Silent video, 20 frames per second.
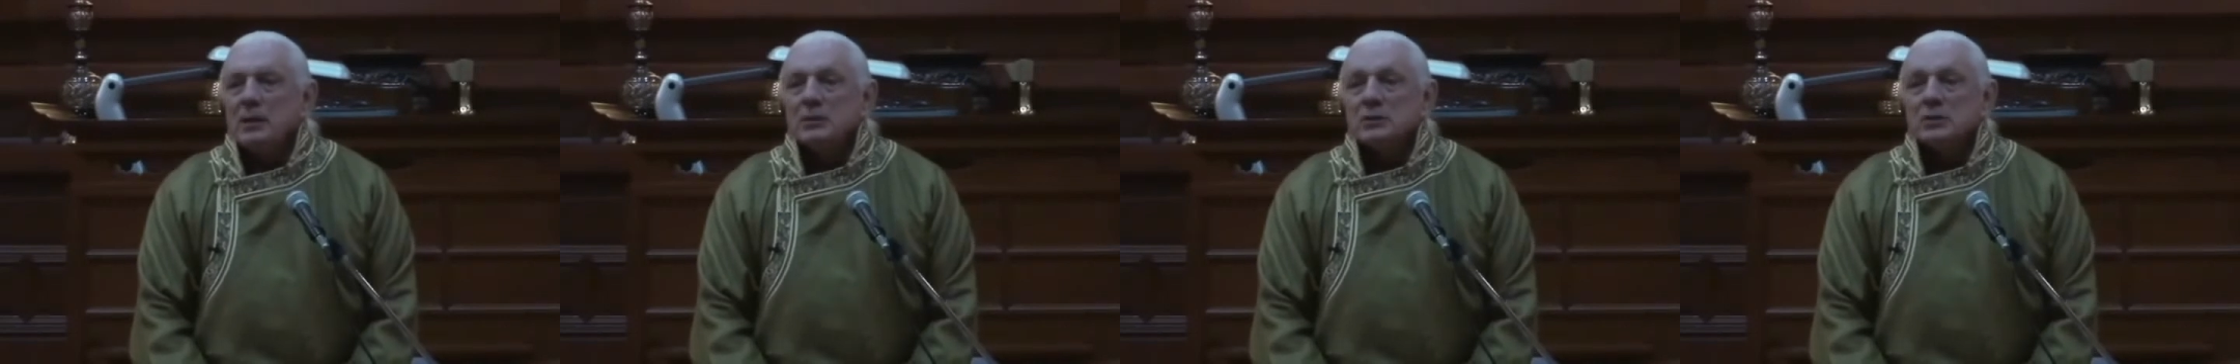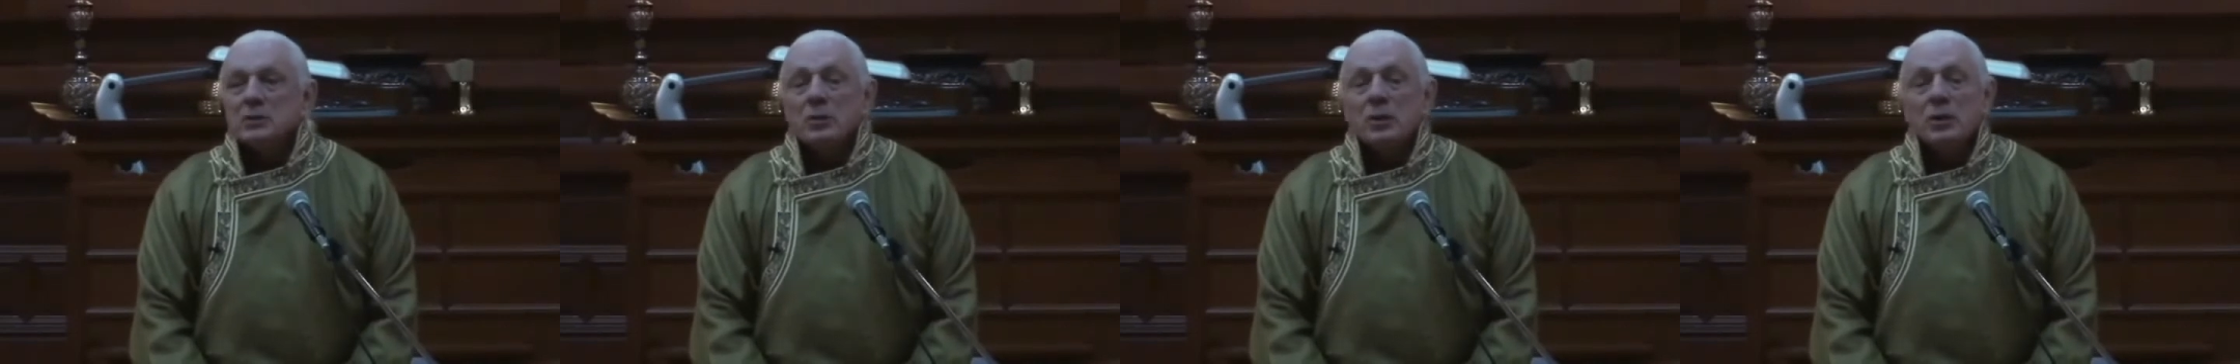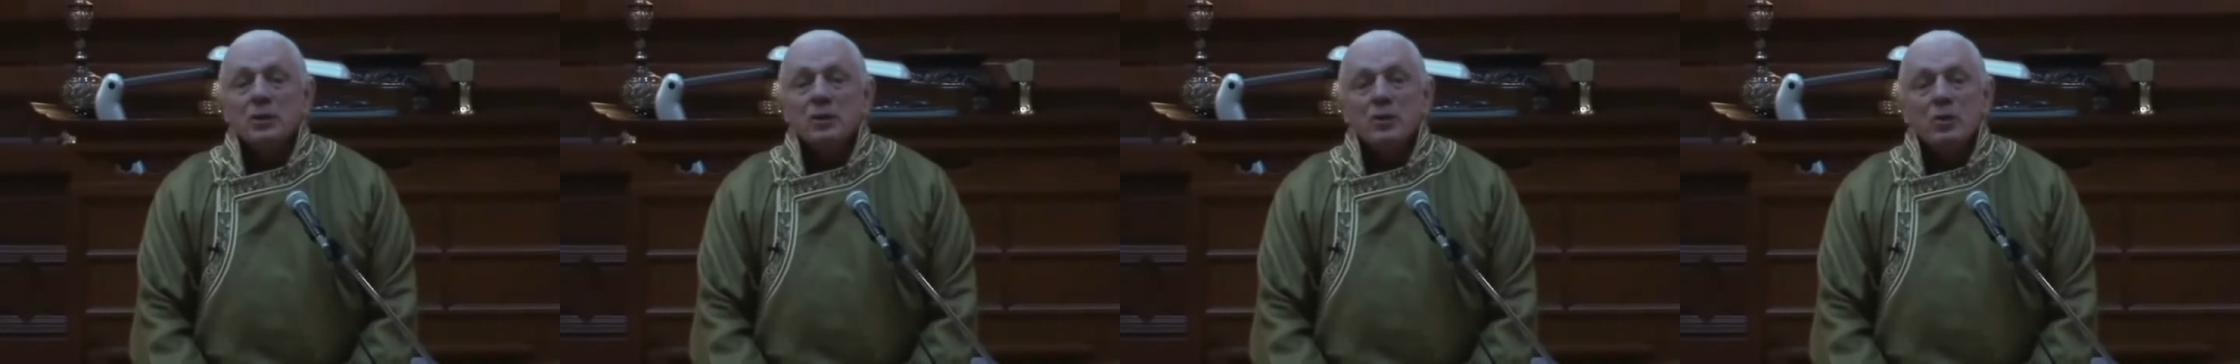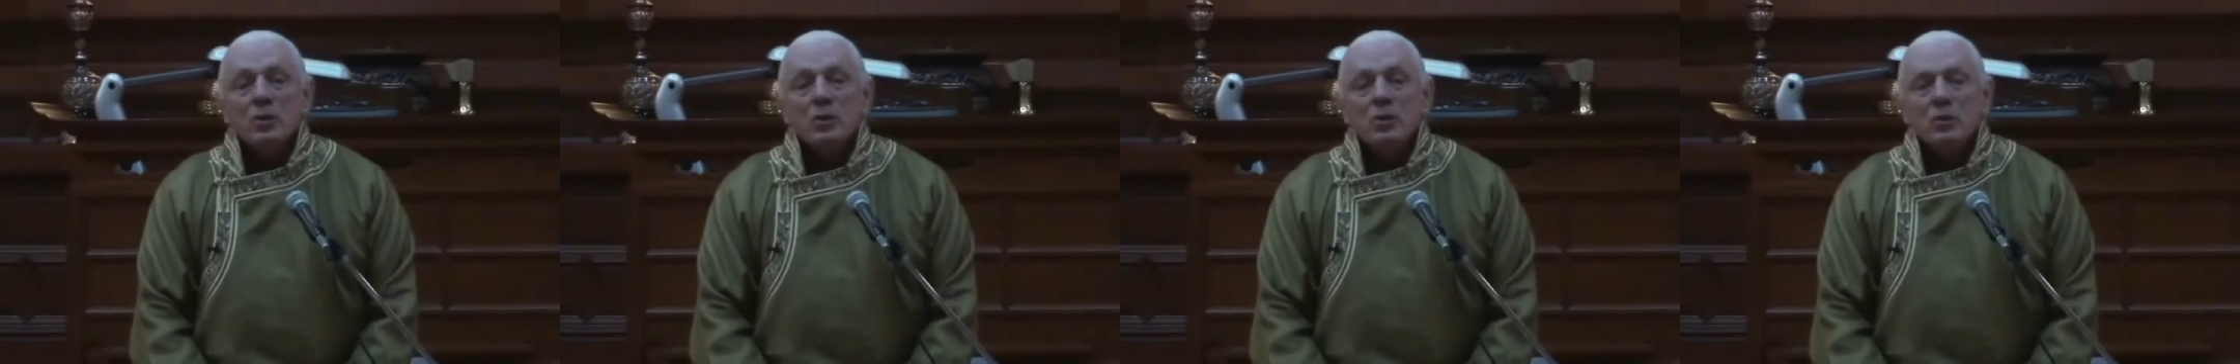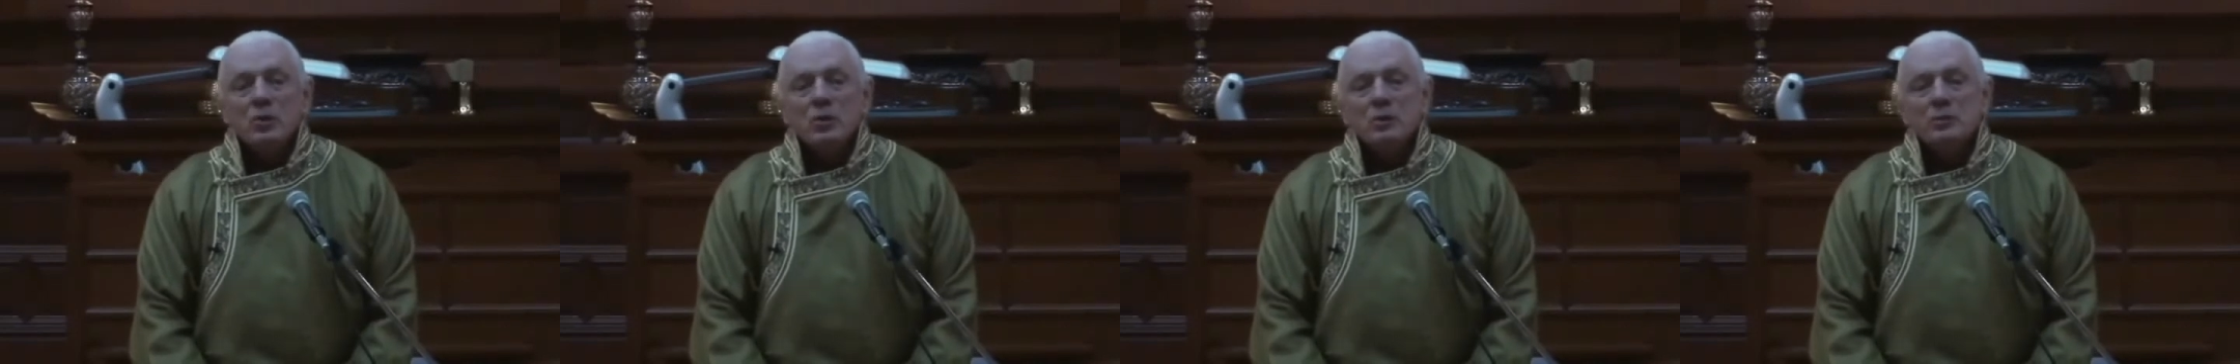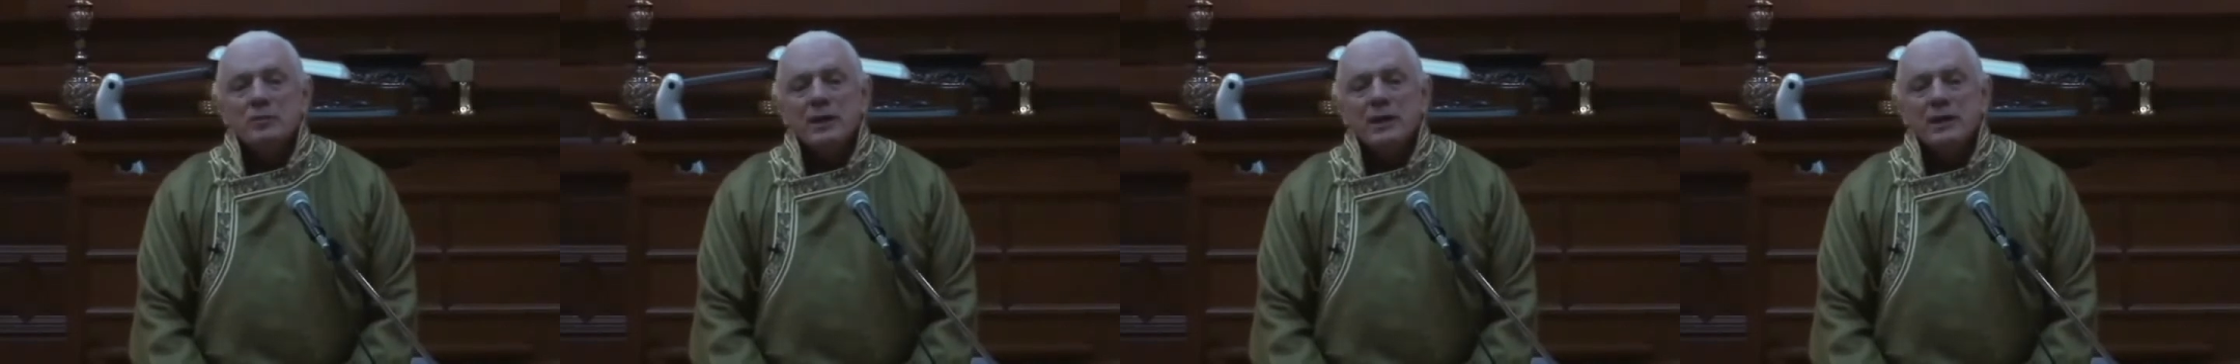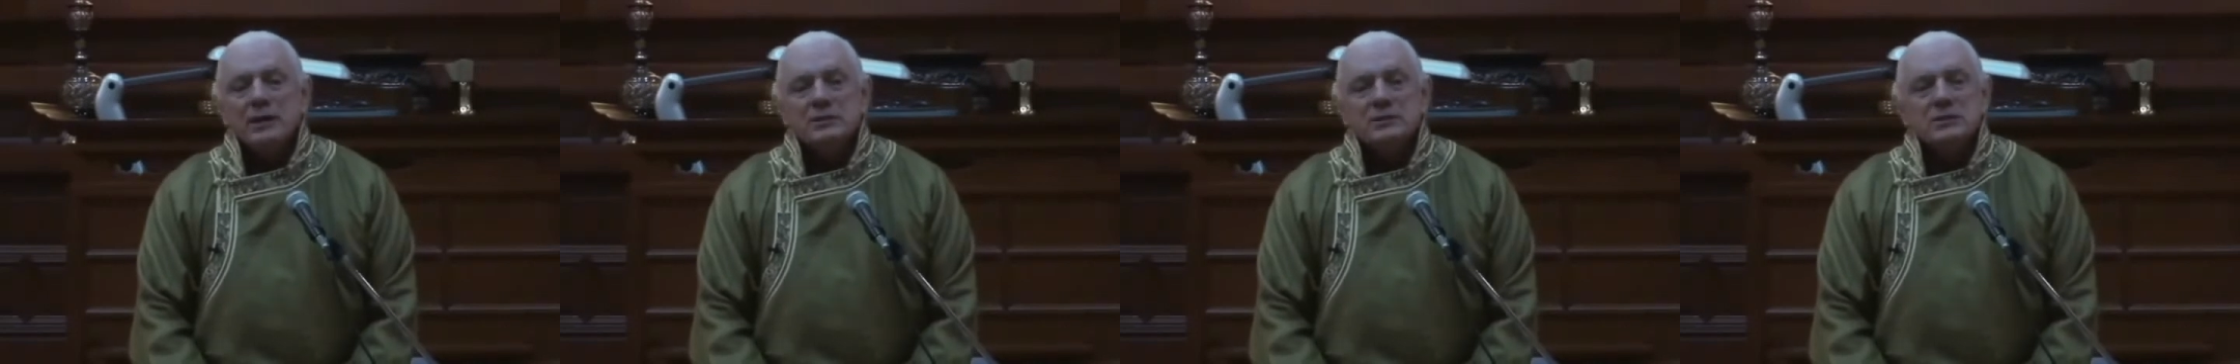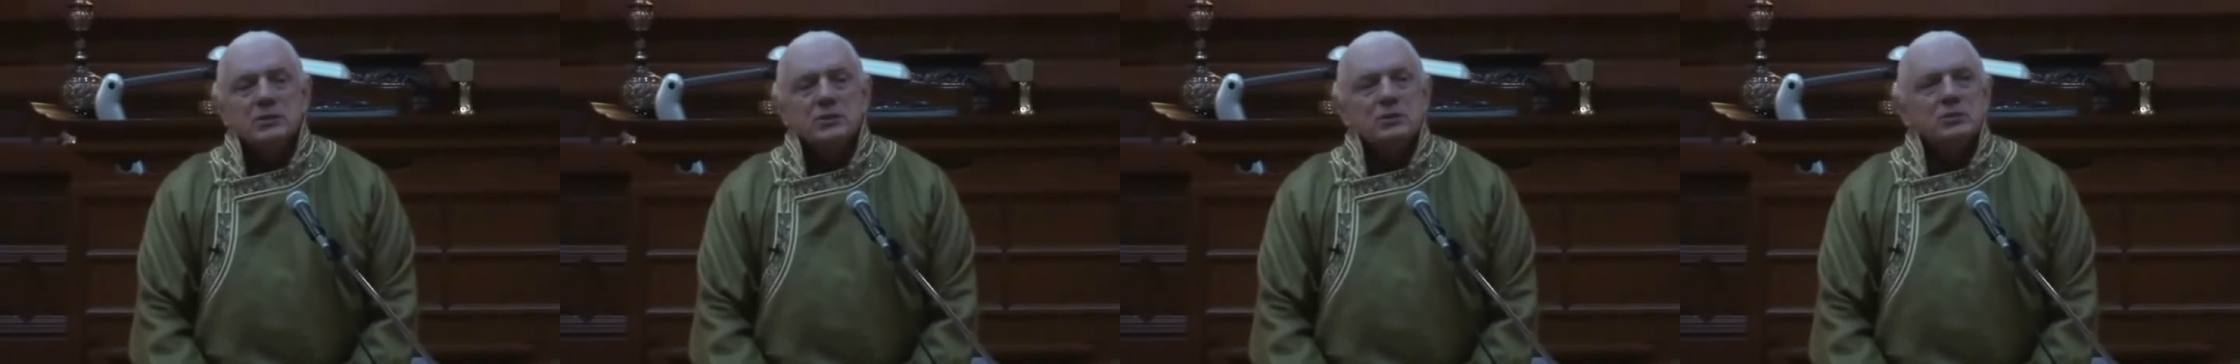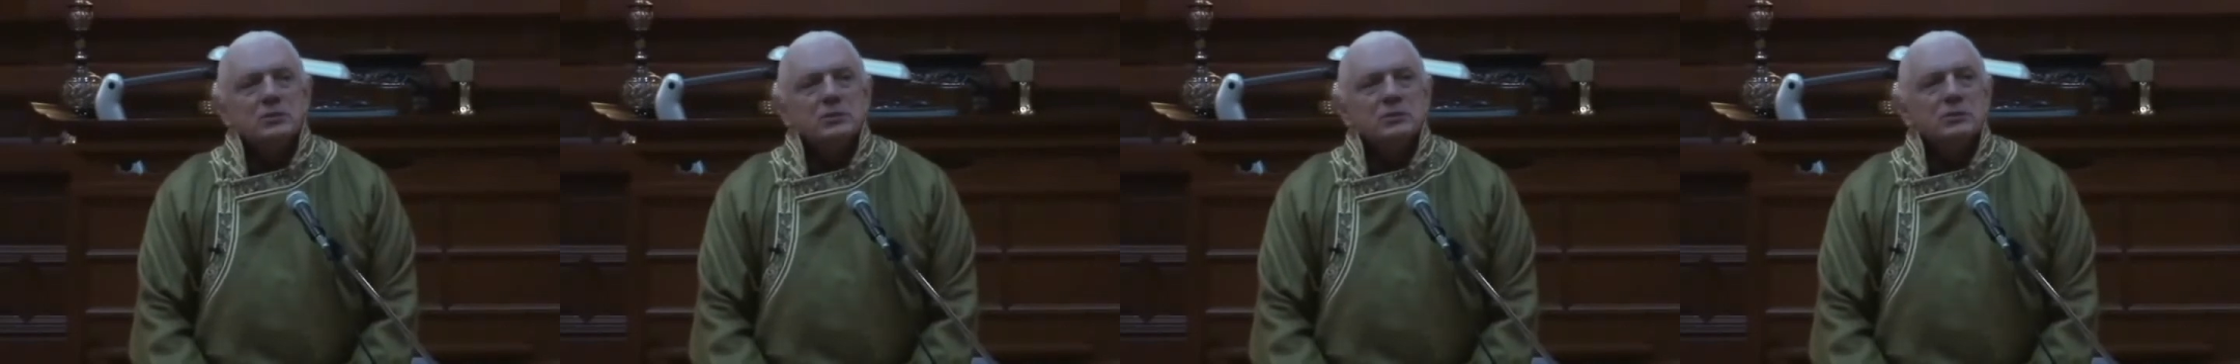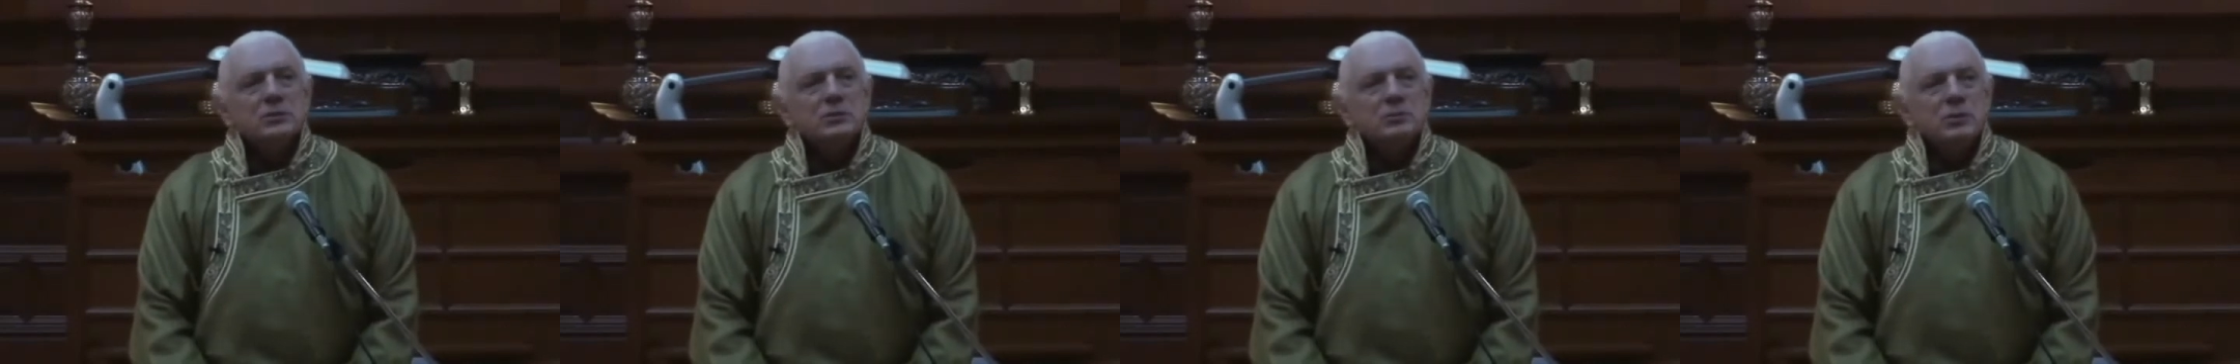So although many
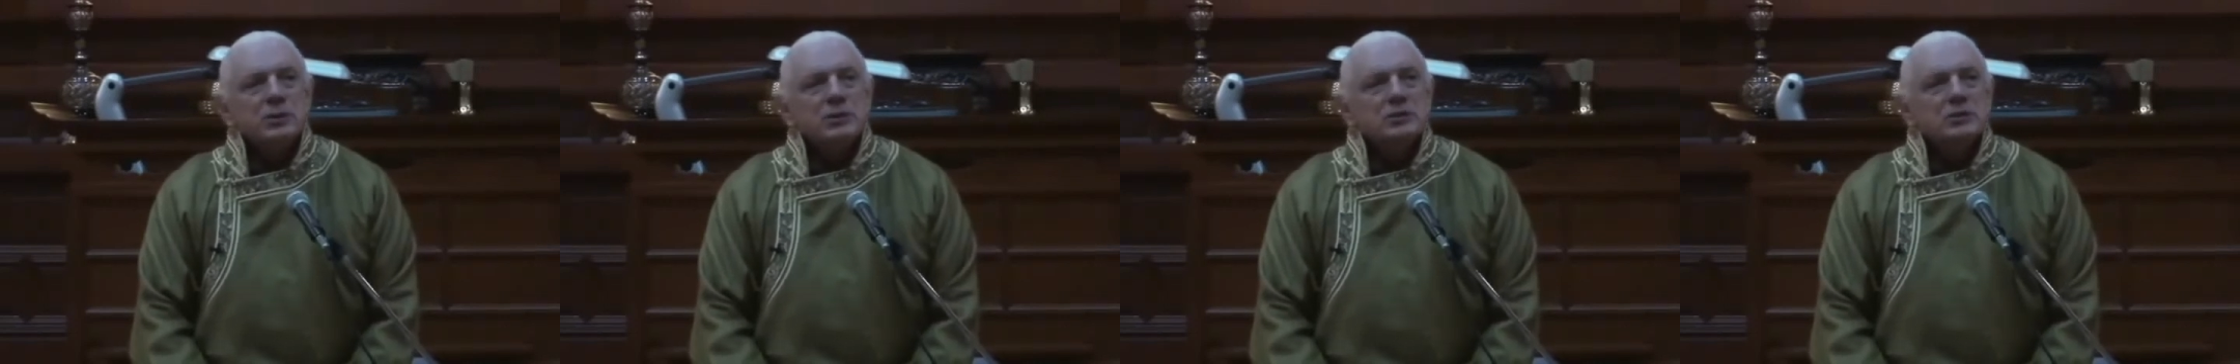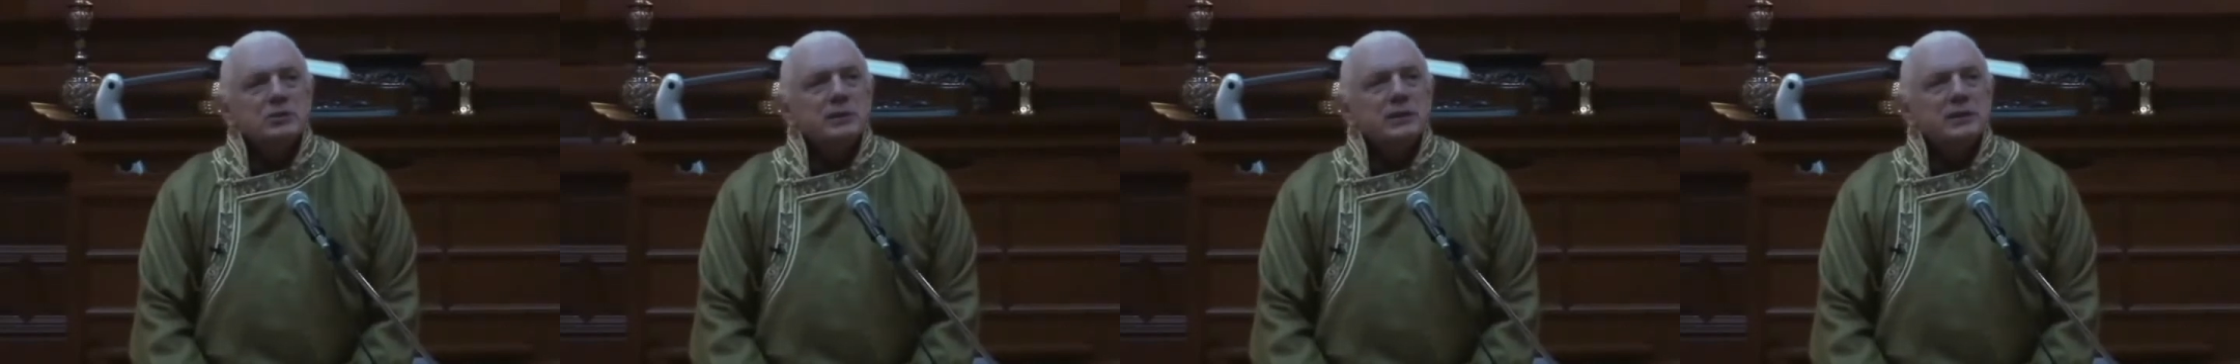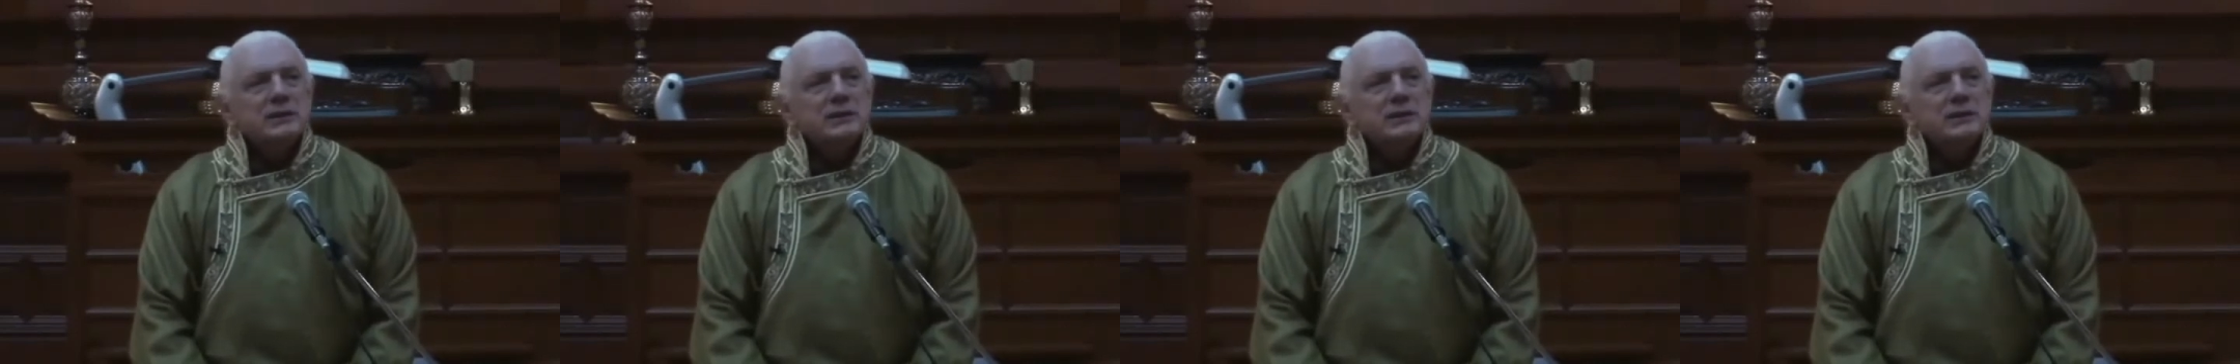schools of Buddhism